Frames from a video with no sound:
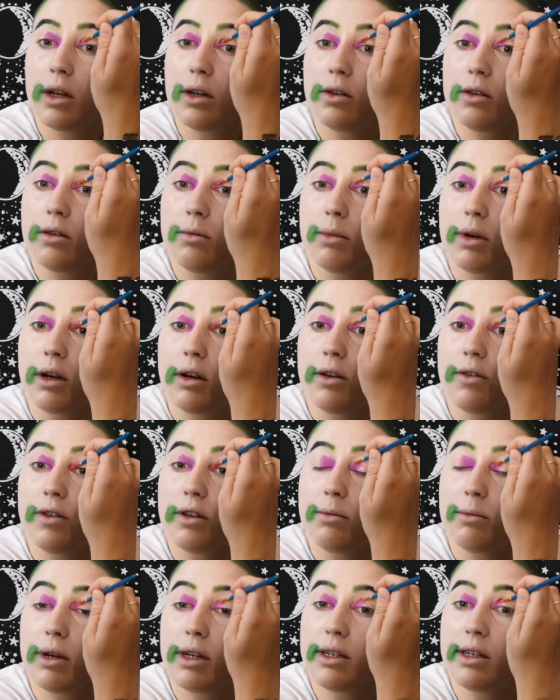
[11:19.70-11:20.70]
And it doesn't matter
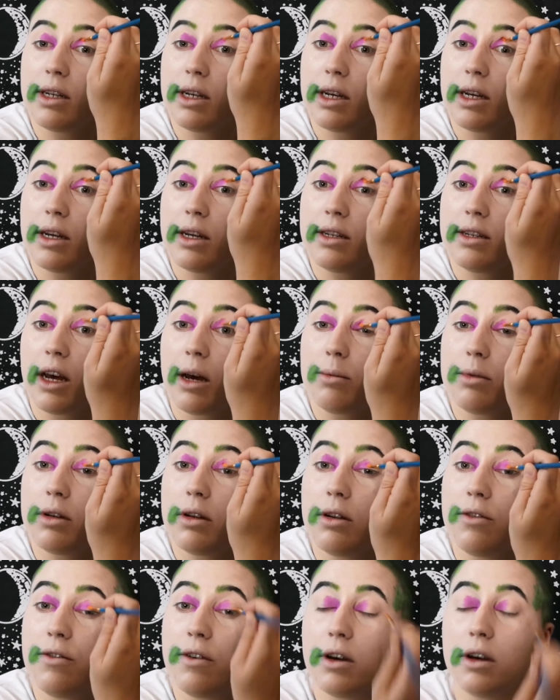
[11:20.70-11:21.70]
if it's messy, it's
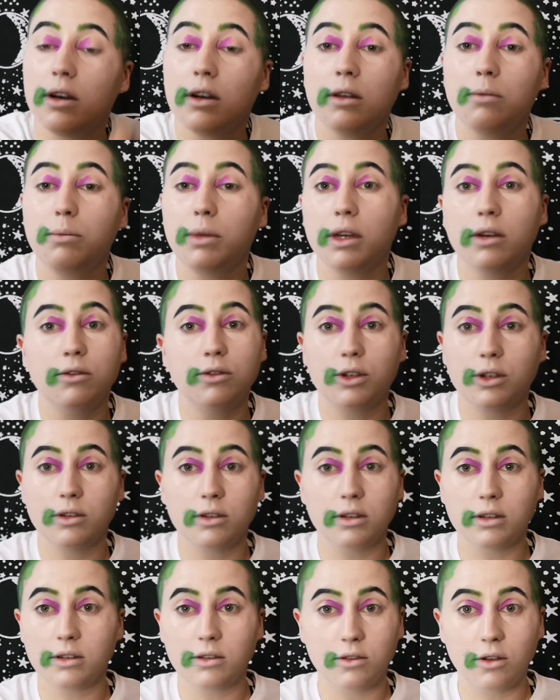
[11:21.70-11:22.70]
absolutely fine.
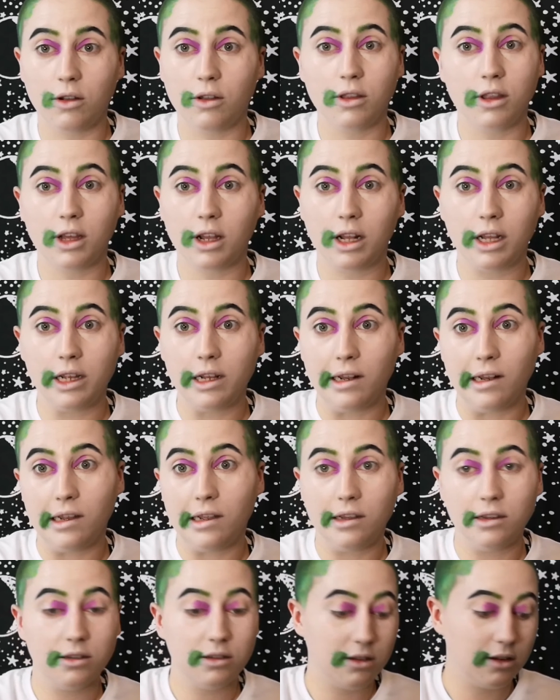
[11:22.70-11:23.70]
Beetlejuice is not the
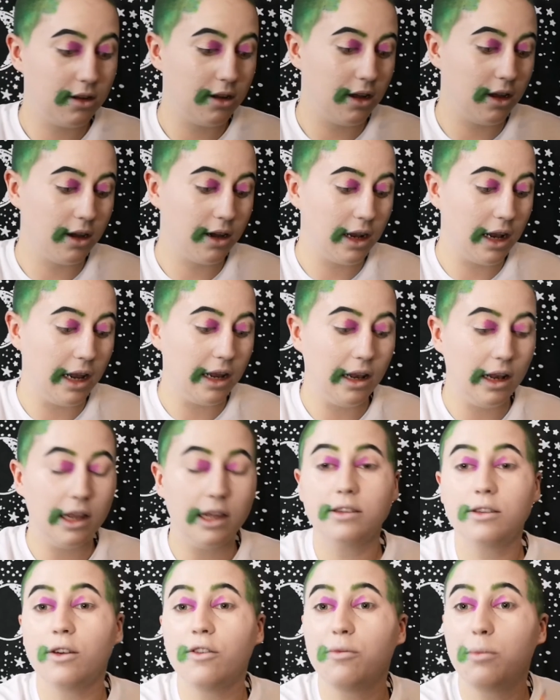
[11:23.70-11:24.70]
cleanliest
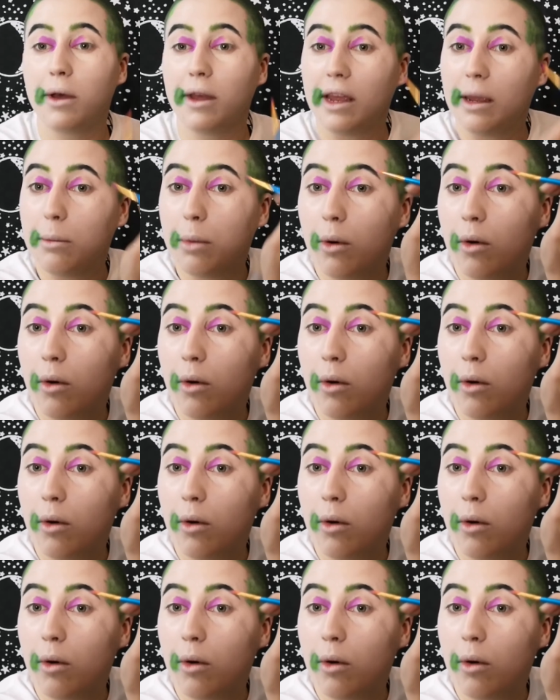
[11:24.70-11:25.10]
of